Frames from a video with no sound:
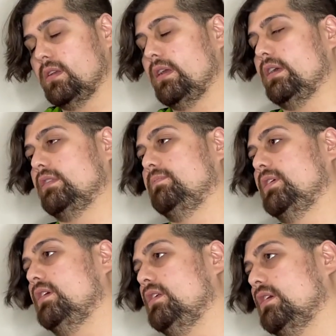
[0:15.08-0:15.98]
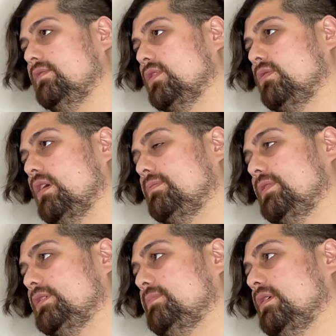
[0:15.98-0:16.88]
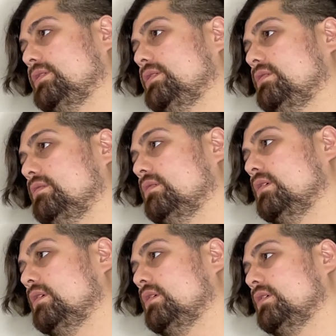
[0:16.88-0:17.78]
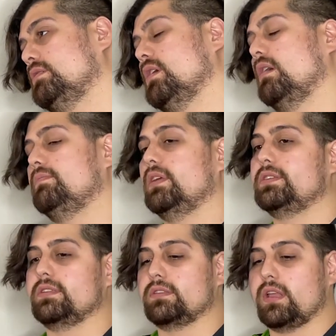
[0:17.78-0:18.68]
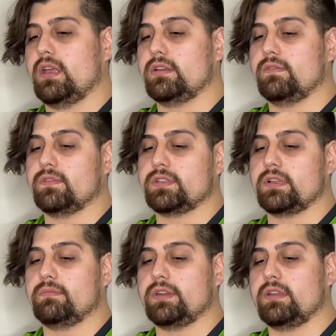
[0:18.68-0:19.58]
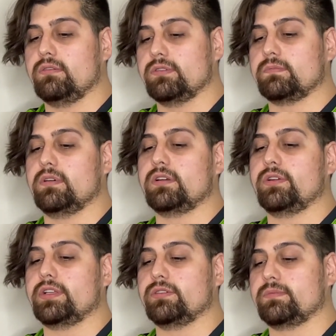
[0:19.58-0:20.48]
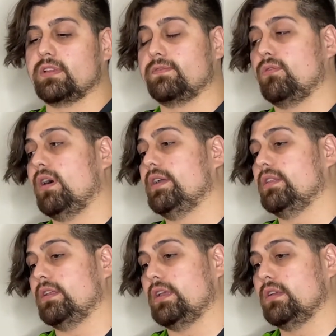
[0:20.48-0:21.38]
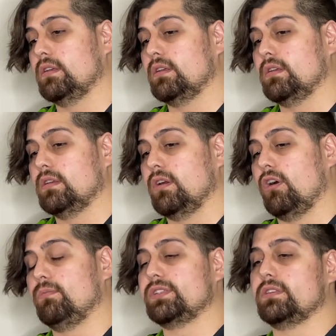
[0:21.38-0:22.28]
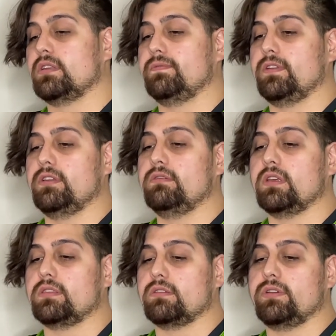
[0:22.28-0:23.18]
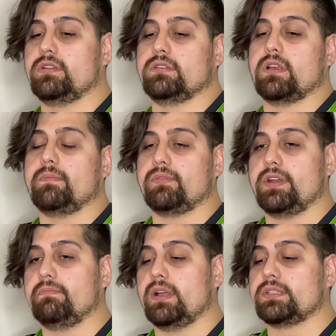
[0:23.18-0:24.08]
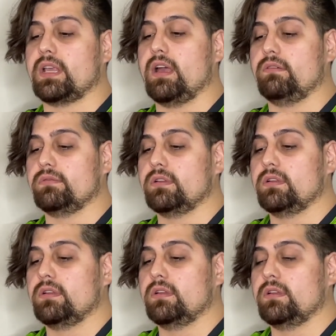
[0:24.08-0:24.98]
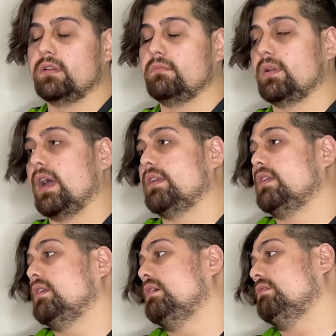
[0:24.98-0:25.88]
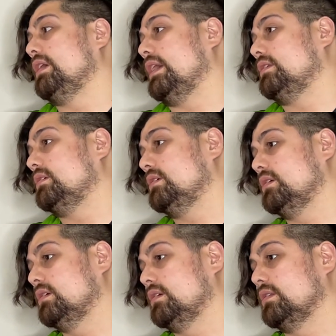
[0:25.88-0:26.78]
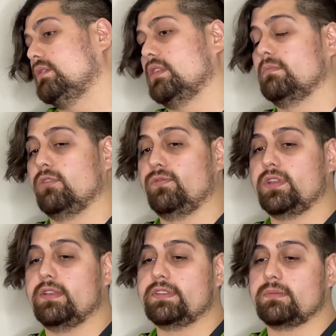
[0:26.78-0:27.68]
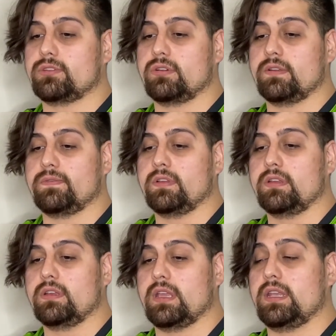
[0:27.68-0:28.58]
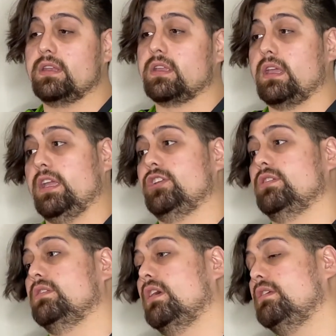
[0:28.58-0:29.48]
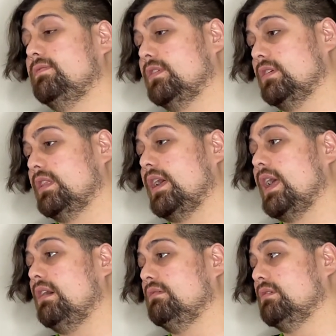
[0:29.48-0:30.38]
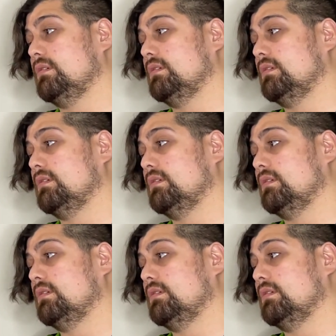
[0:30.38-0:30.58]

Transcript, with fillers: At the beginning of A Quiet Place Part 2, John places his hand over somebody who was muttering to himself quietly, almost as if he knew that the creatures operated by sound. But how did he know that? Did the movie give some sort of indication that he figured that out?